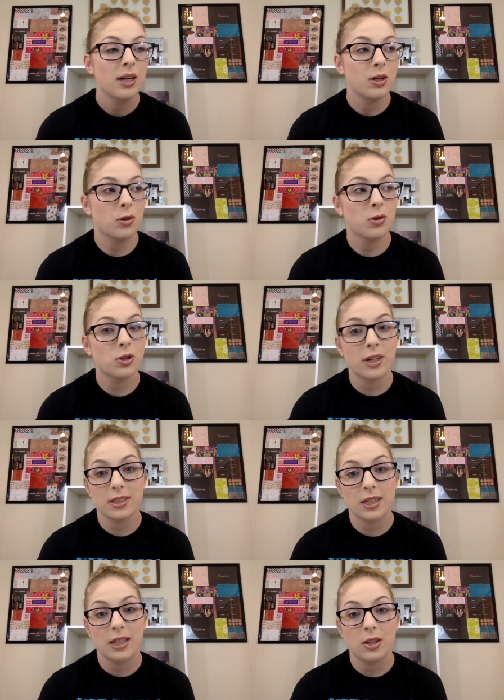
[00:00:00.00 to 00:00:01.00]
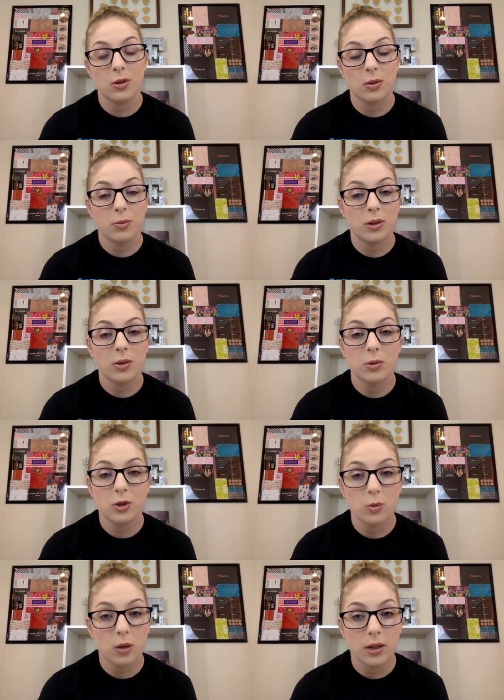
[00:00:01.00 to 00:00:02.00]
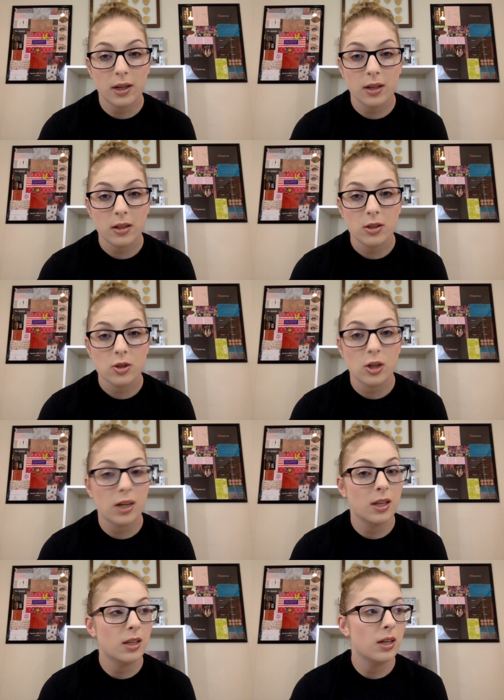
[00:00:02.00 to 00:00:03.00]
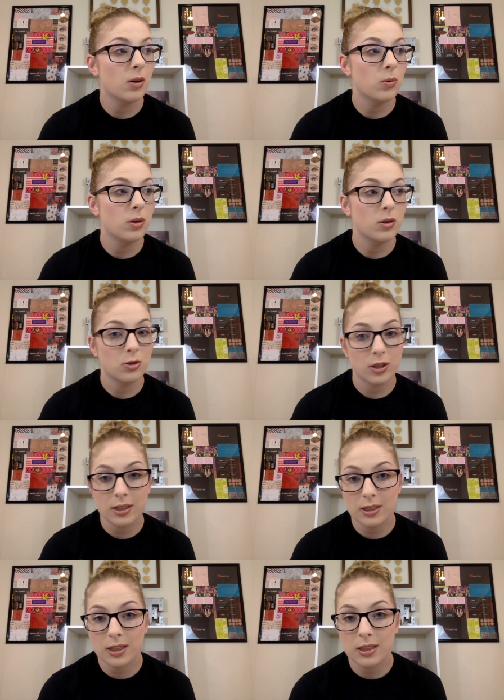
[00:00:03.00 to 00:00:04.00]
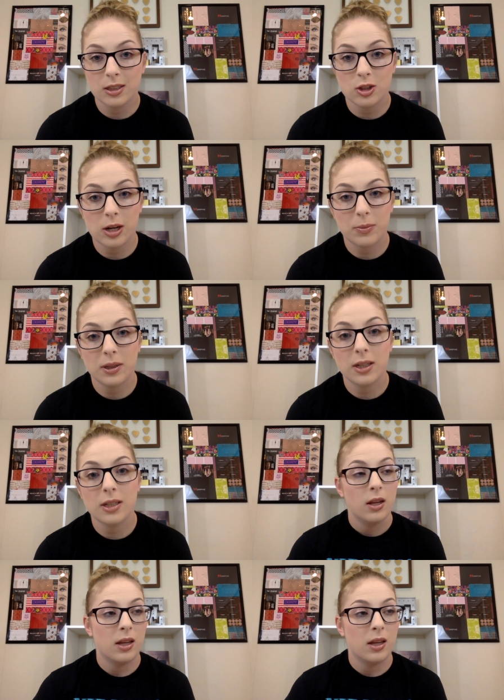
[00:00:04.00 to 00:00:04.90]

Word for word: Google Translate, you can put in what you want in English and it will translate it to Japanese.